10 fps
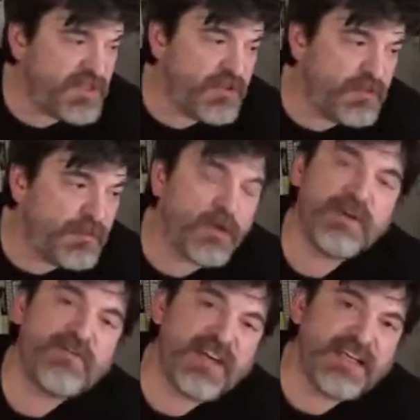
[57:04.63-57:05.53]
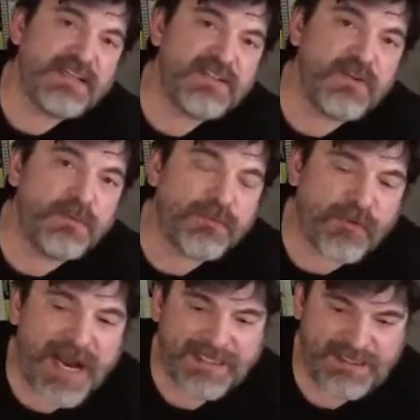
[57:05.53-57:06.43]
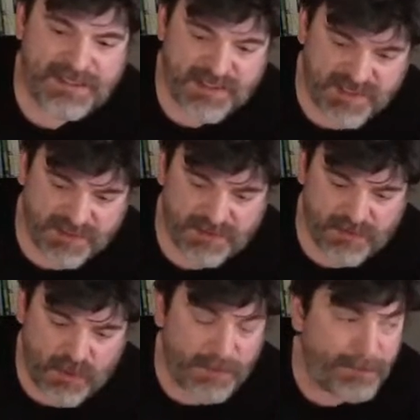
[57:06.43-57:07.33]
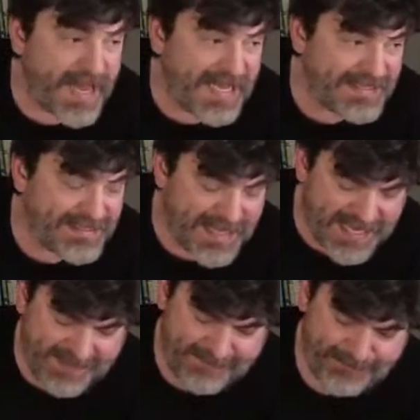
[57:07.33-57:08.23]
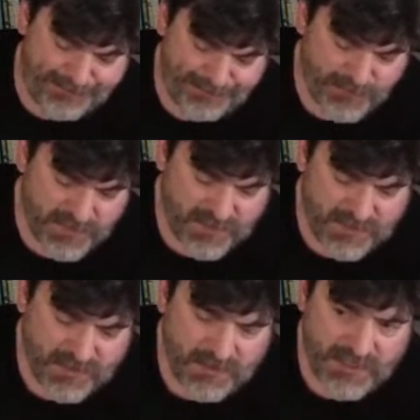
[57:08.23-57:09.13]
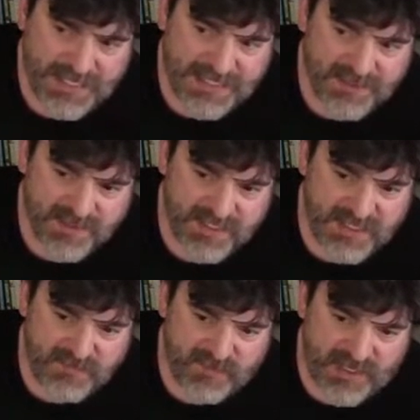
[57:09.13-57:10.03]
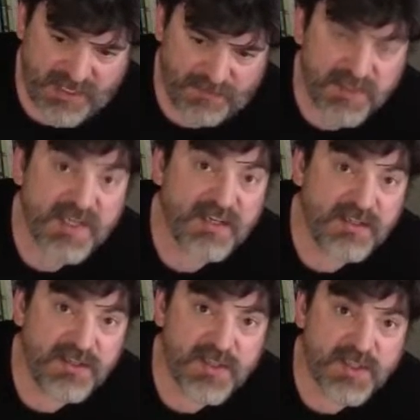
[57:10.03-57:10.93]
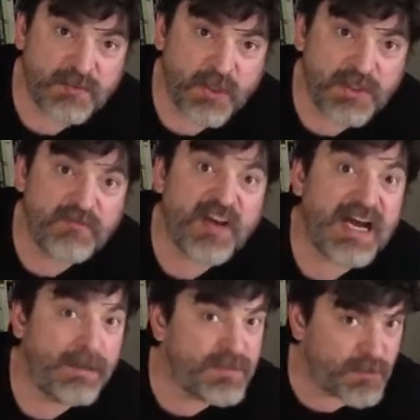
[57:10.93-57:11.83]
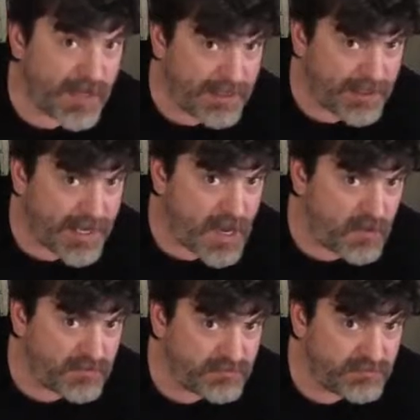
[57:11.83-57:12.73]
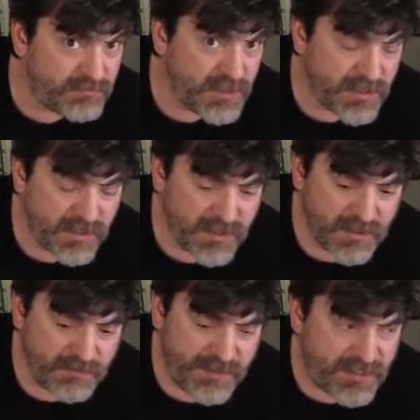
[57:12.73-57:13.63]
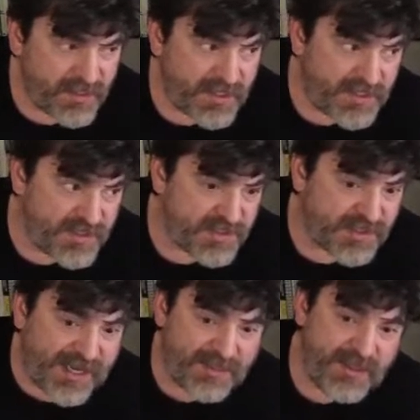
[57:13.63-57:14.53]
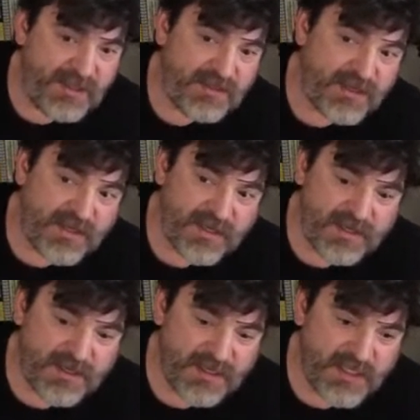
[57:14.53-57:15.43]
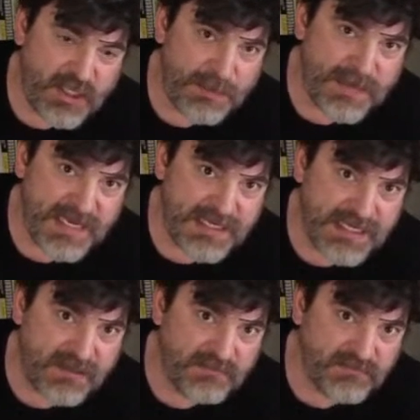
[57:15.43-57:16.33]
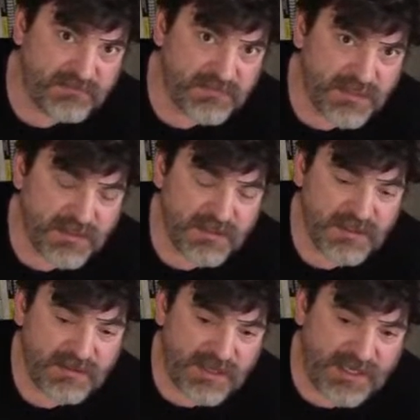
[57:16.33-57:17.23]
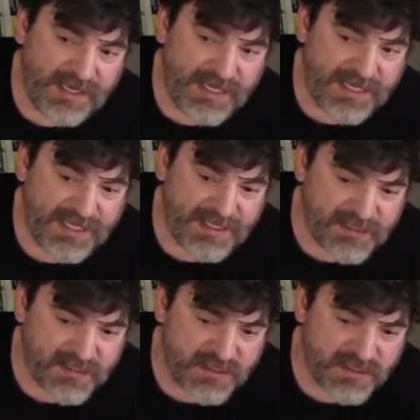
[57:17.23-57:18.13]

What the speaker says: you motivated to practice on a bad day? And Steve, I'm sending you some good vibes right now because I think you may need them. And